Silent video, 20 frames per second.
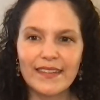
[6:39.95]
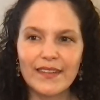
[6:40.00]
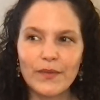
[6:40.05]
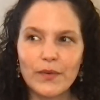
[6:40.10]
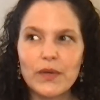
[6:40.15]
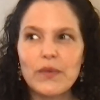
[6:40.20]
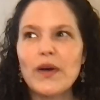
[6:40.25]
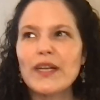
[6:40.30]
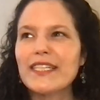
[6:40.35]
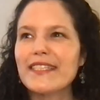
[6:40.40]

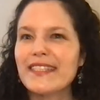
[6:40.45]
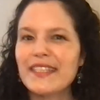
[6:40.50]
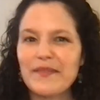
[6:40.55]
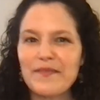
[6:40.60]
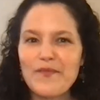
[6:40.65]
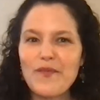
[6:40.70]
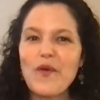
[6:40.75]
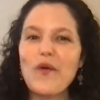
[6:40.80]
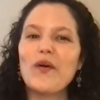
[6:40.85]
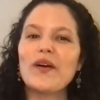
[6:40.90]
We want to see
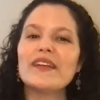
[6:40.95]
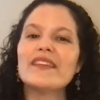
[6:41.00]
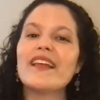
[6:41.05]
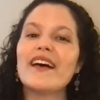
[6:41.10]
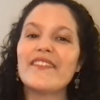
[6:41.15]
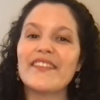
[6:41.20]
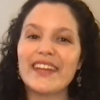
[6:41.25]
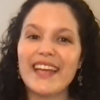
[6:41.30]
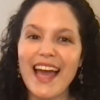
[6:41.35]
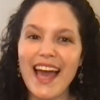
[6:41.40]
more
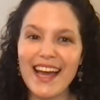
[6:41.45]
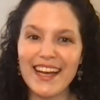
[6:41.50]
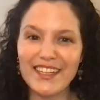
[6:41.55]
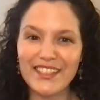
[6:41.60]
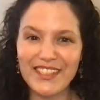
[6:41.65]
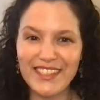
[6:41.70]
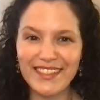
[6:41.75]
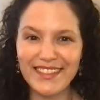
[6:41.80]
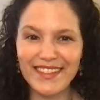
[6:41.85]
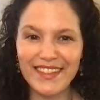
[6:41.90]
loving
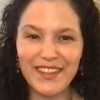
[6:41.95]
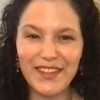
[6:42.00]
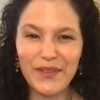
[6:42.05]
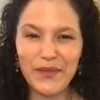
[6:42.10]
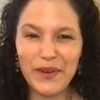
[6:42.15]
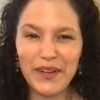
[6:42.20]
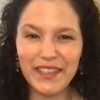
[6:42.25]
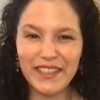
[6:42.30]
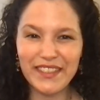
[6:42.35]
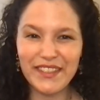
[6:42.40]
actions in the
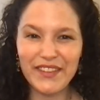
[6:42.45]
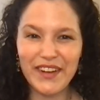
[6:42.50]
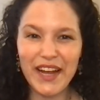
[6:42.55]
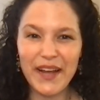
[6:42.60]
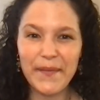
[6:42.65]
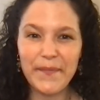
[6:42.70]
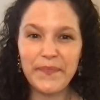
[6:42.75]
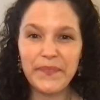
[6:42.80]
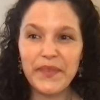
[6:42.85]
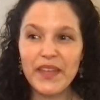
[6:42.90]
world,
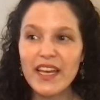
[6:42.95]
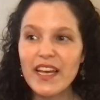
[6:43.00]
right?